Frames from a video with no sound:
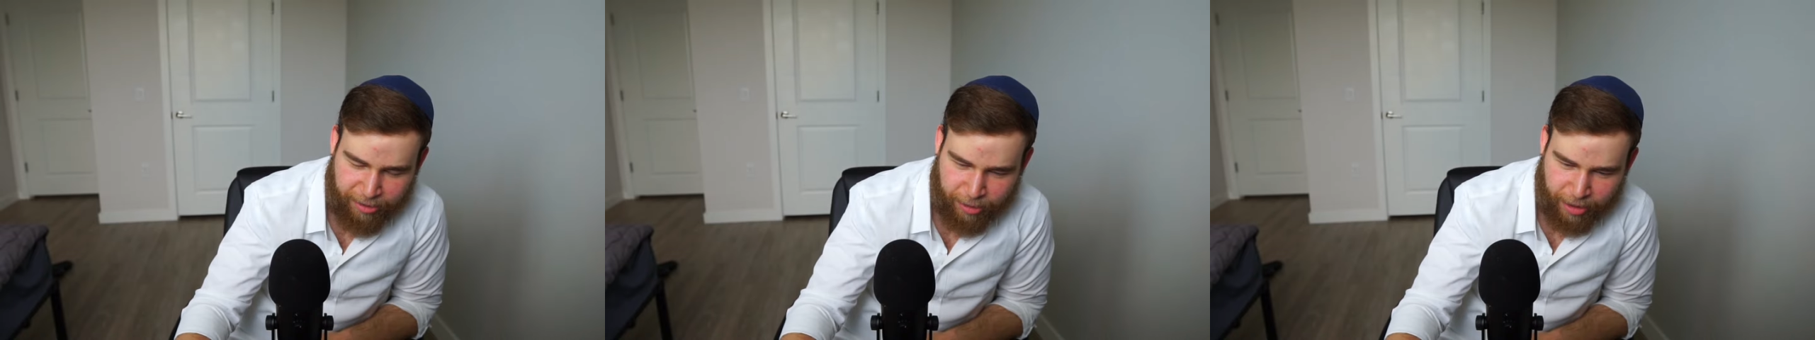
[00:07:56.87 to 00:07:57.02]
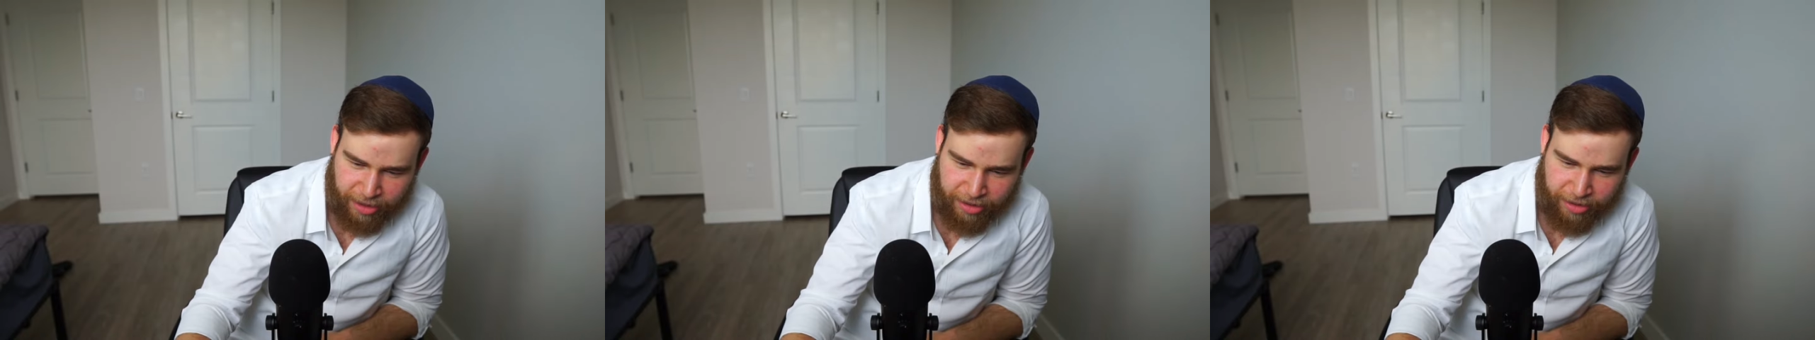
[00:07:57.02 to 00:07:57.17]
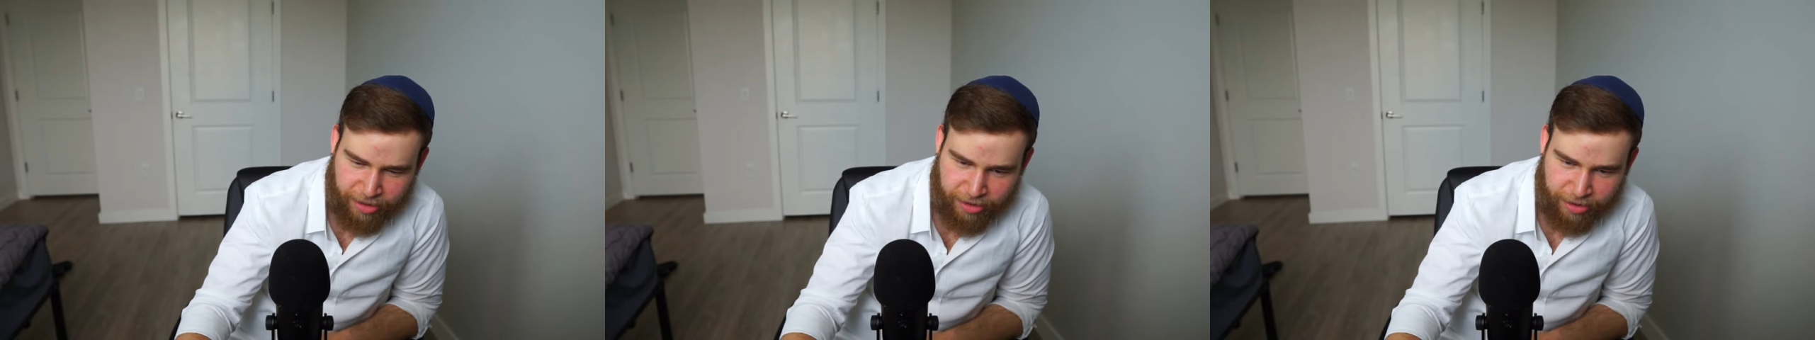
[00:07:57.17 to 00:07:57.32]

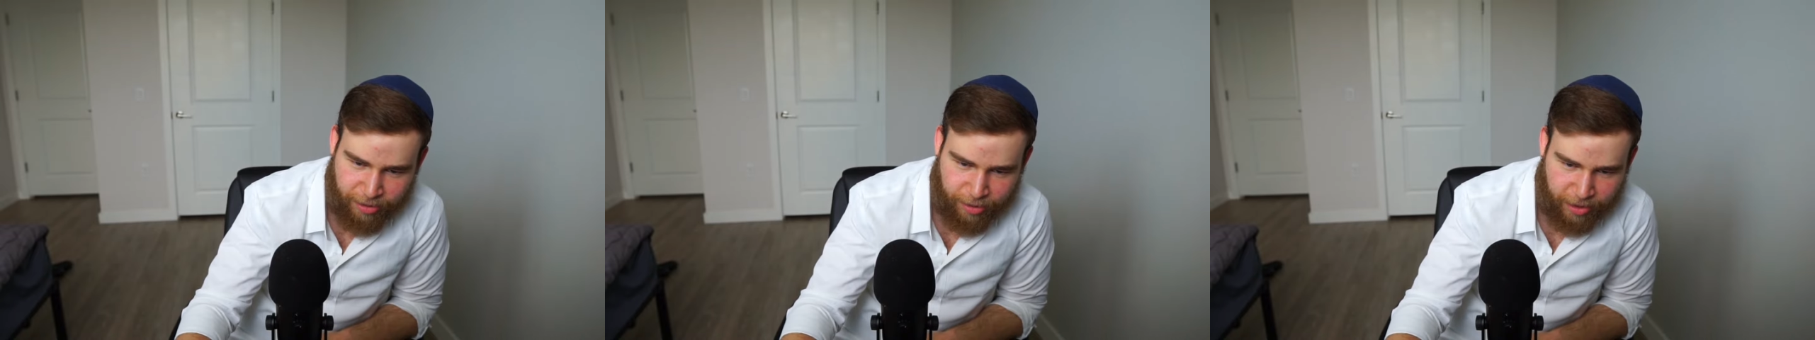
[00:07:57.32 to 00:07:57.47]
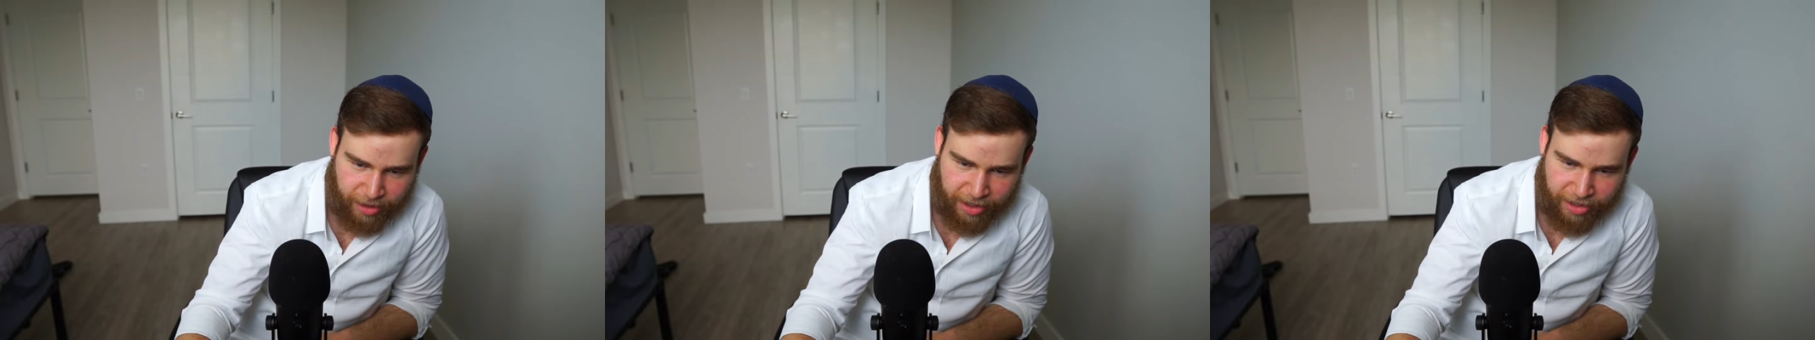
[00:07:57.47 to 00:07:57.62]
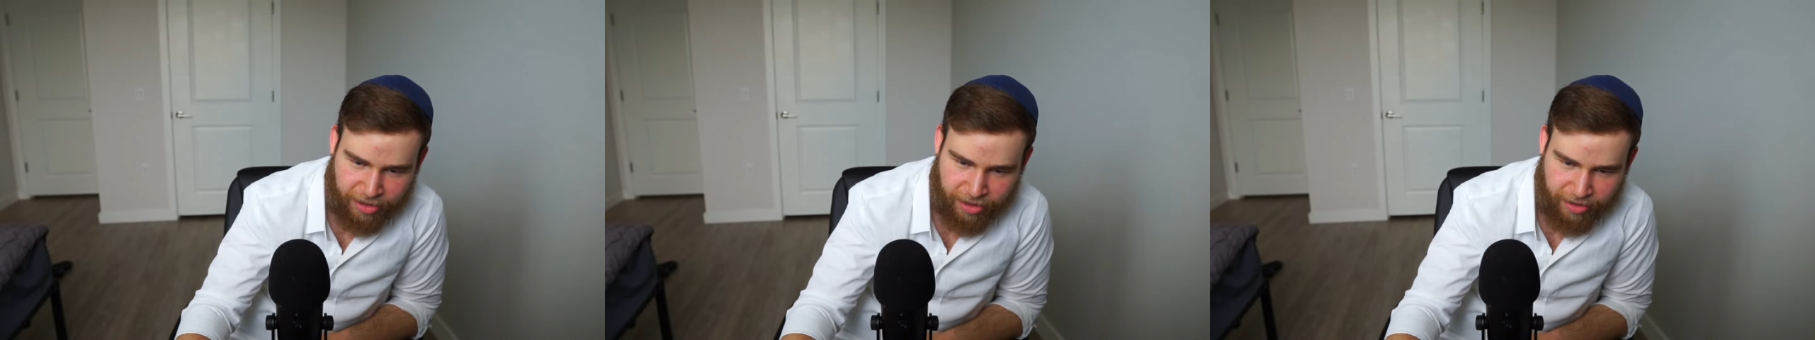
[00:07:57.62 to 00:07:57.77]
races and
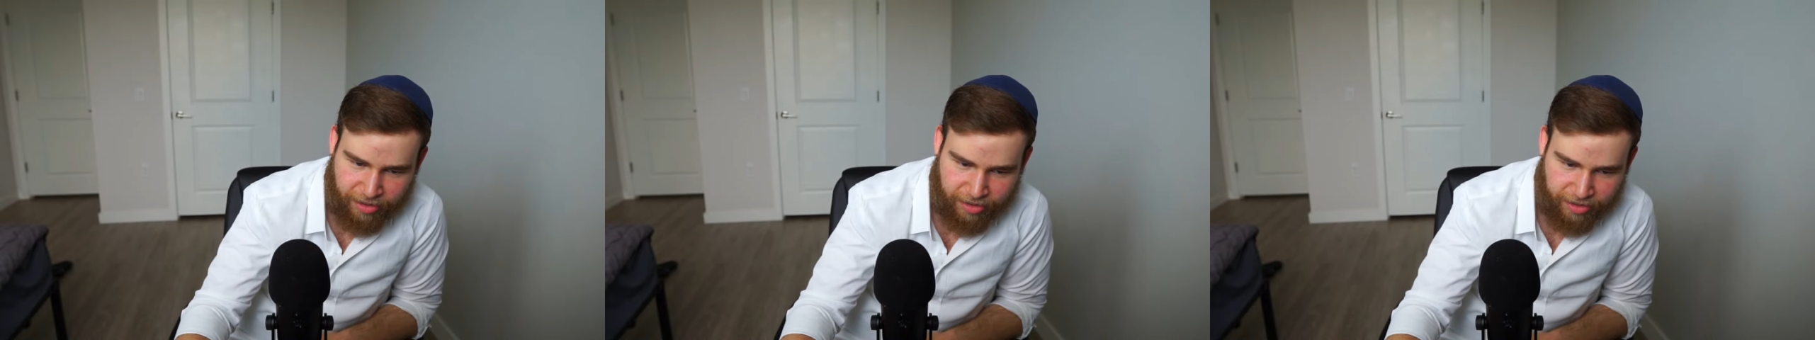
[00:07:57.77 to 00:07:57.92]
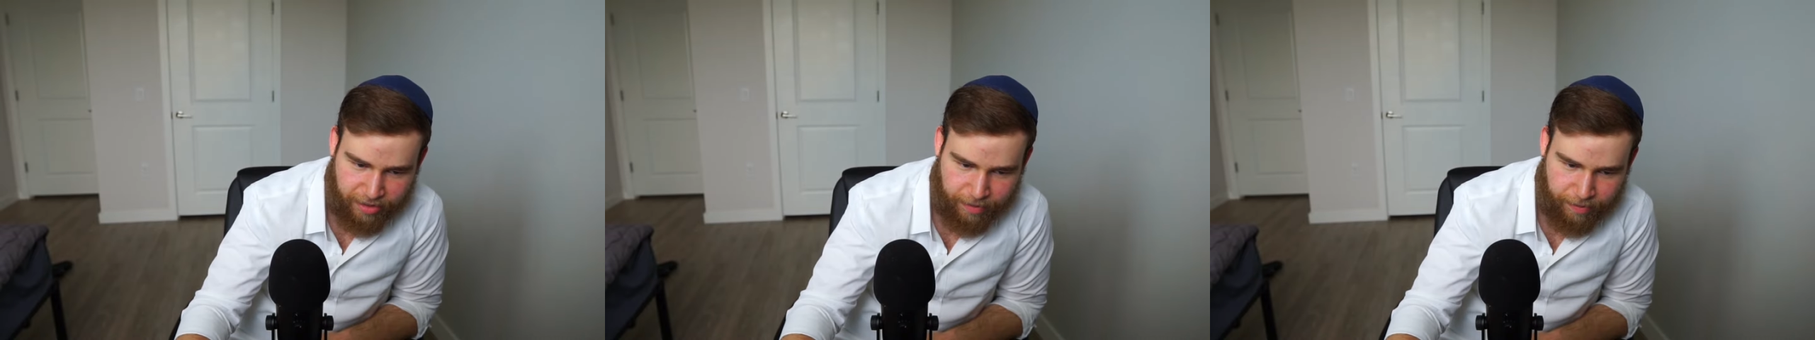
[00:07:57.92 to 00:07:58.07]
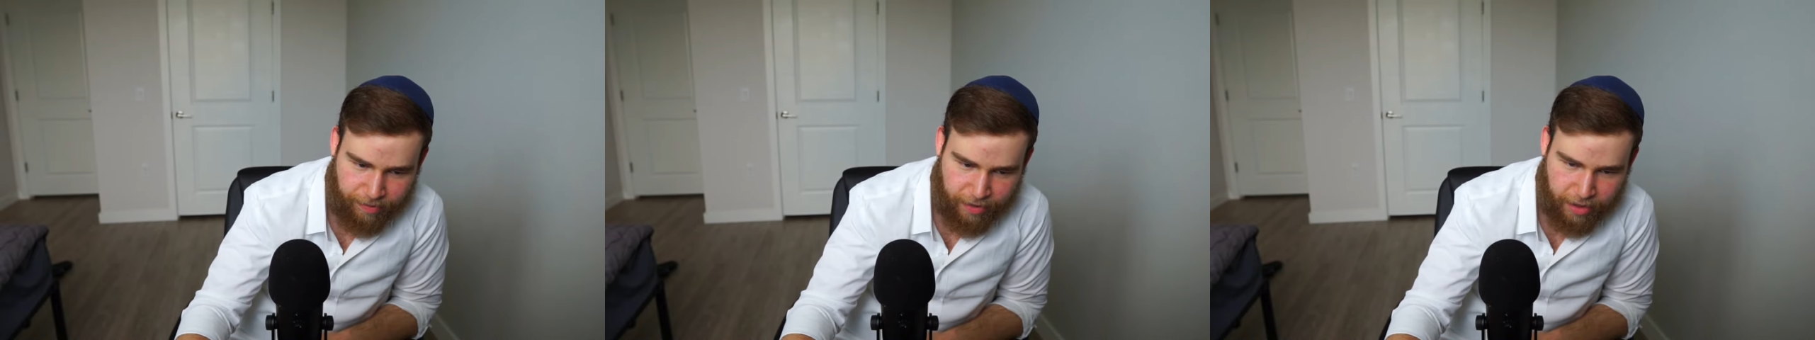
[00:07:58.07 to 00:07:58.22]

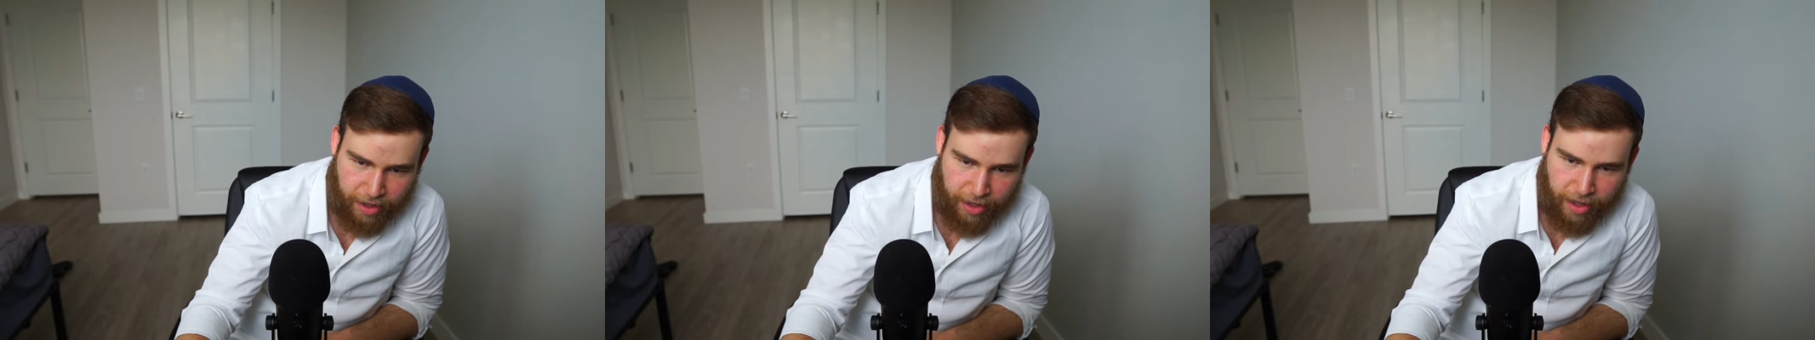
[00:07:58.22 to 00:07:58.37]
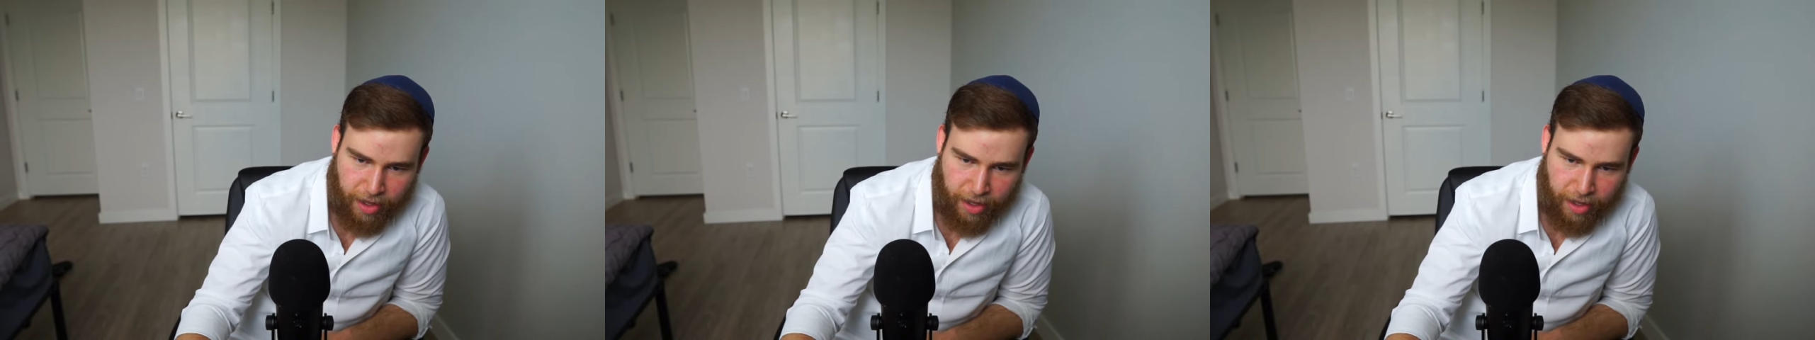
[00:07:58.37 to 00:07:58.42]
religions?